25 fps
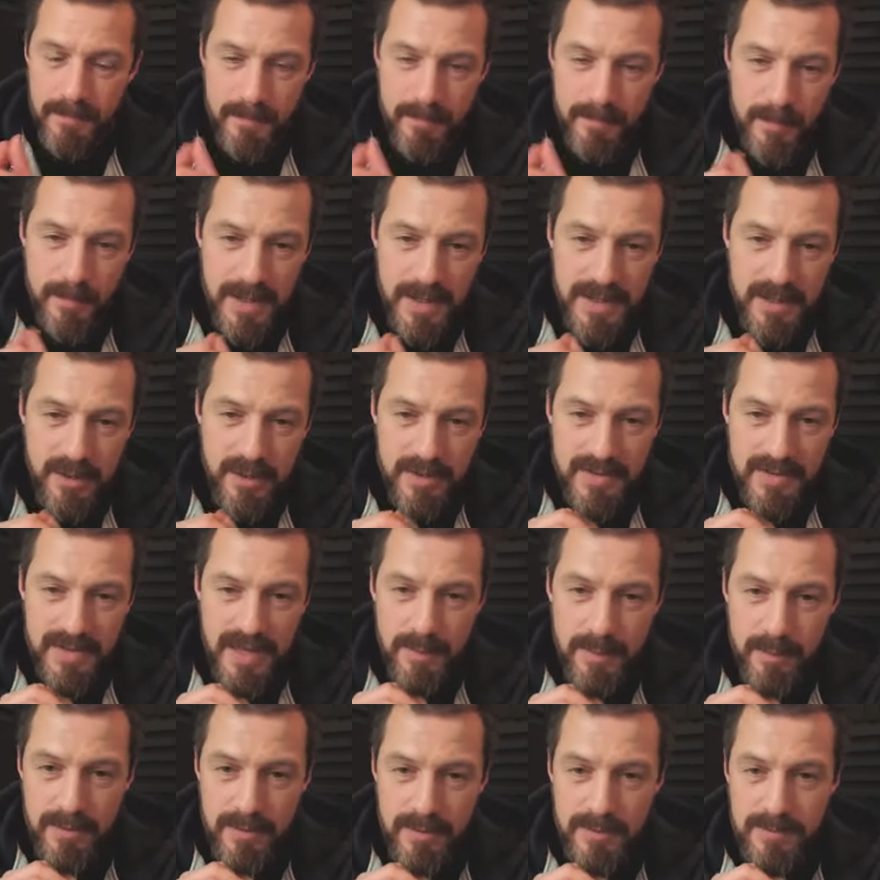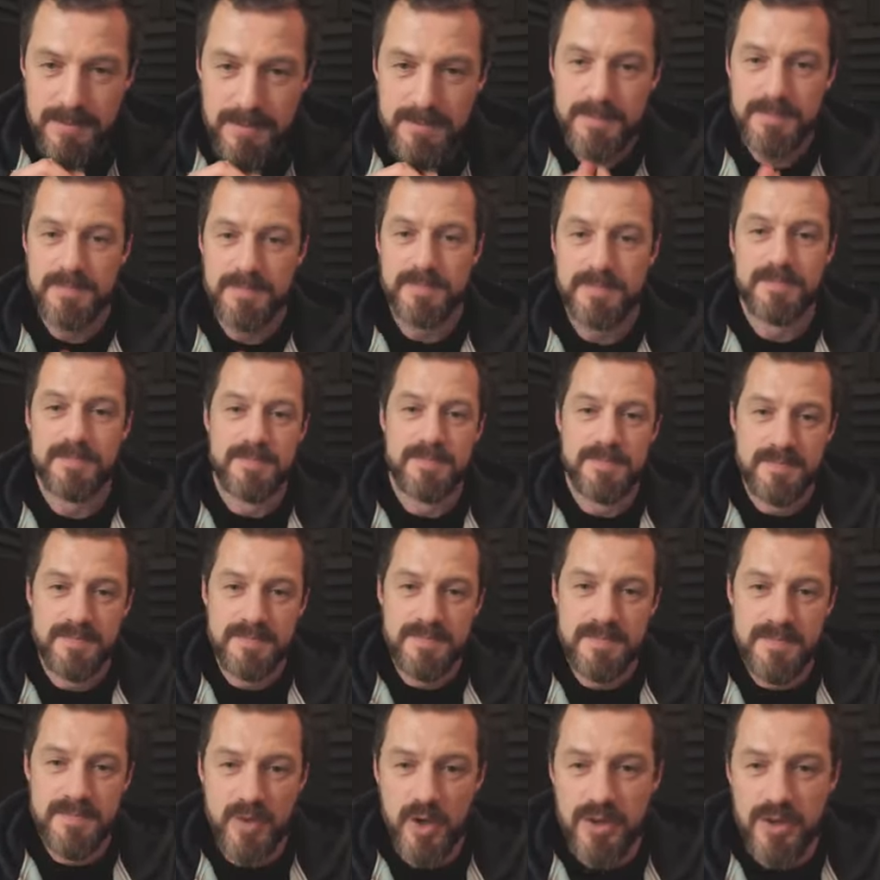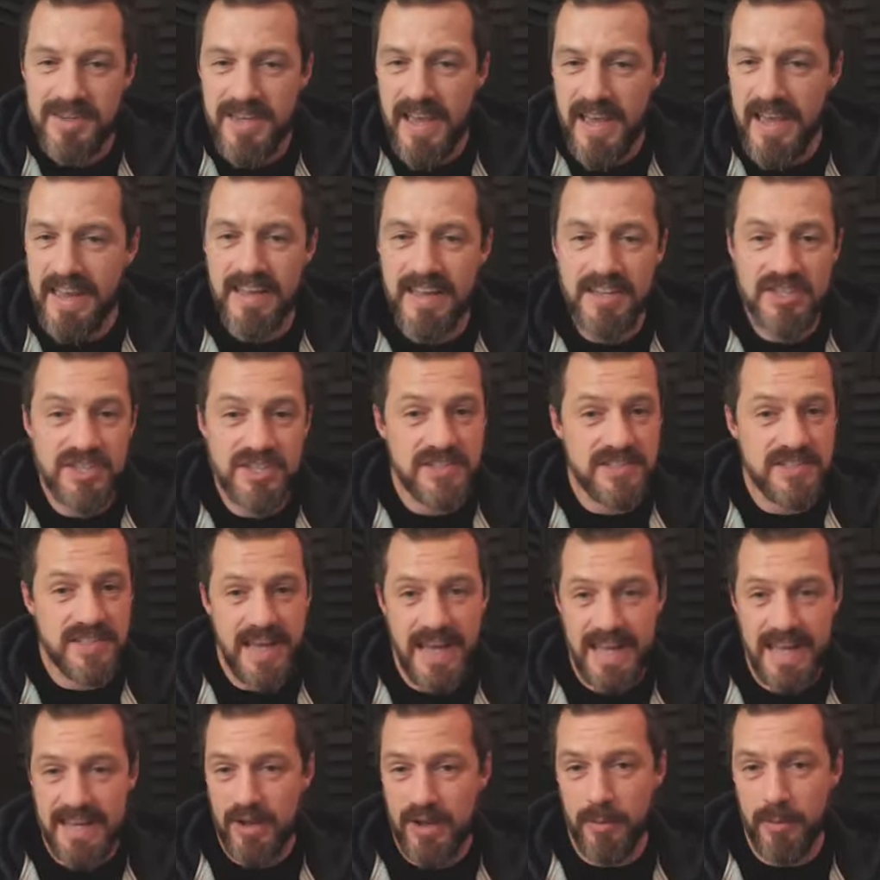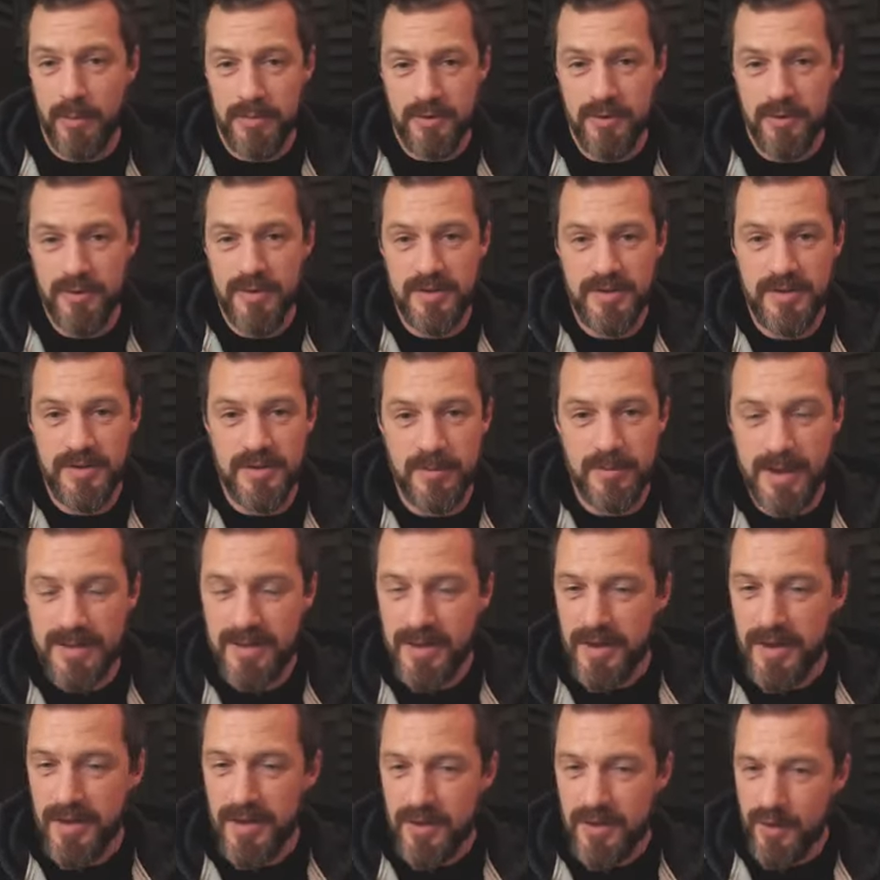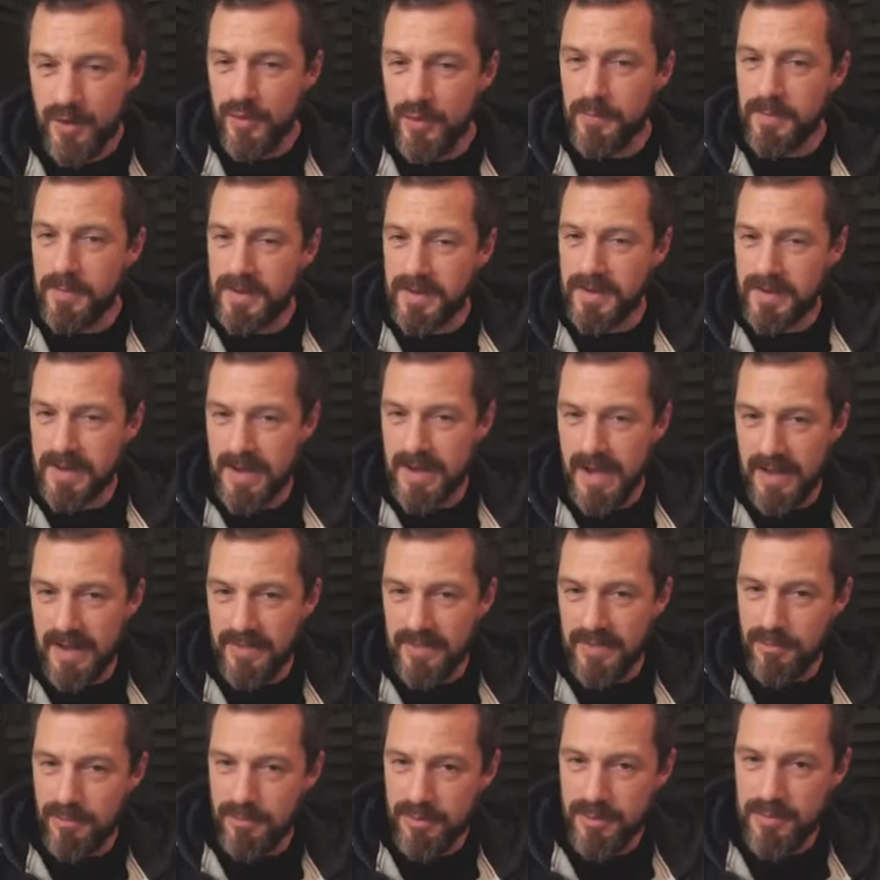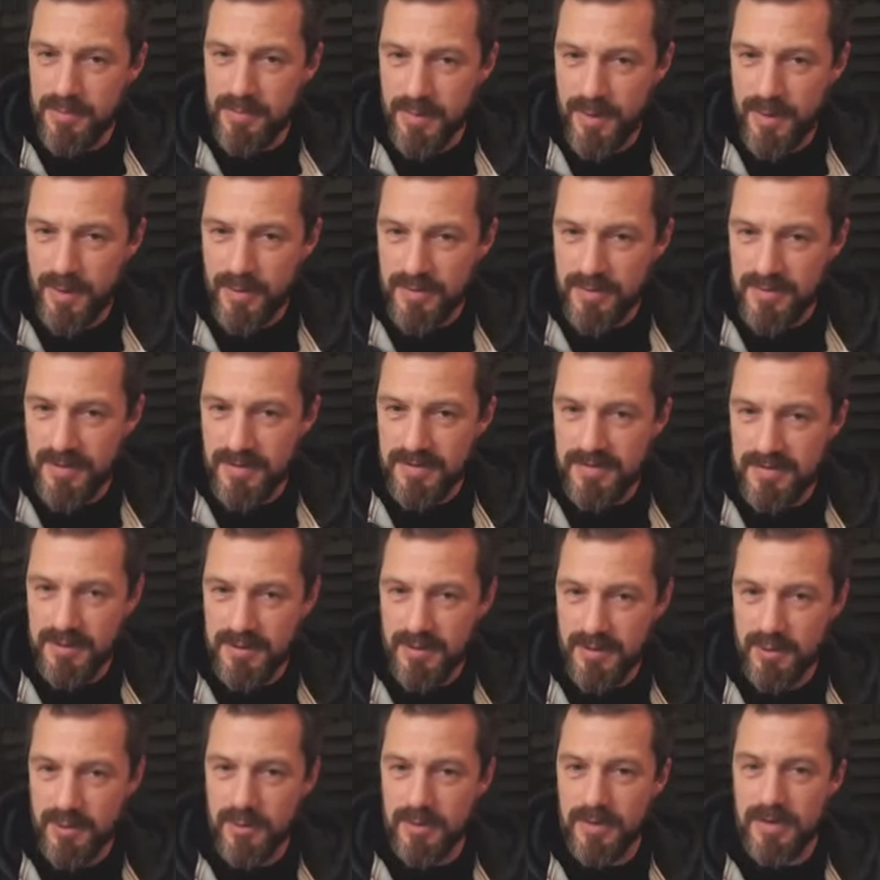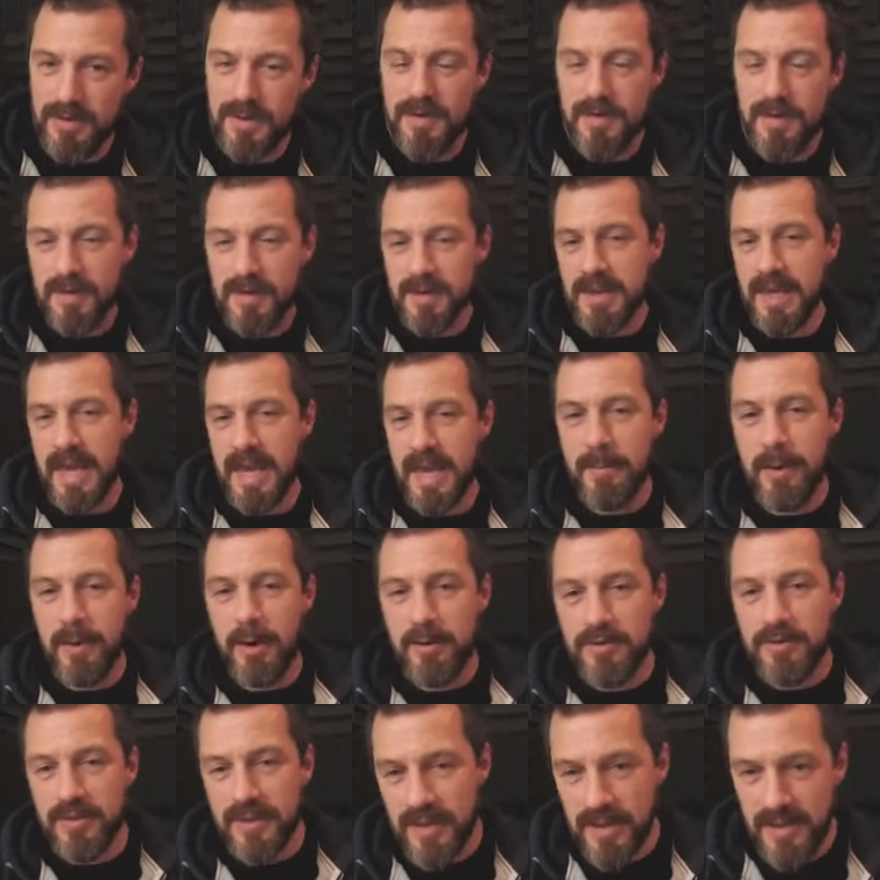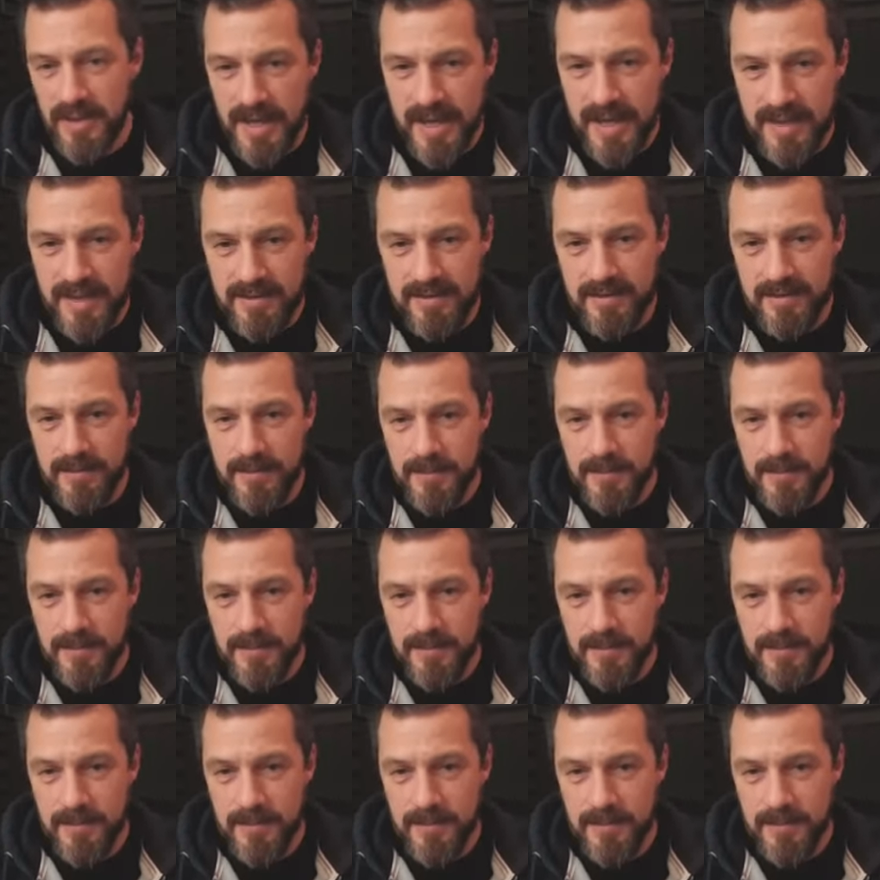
money on the table, not taking just any opportunity, right? You've gone through this process and you came out the other end.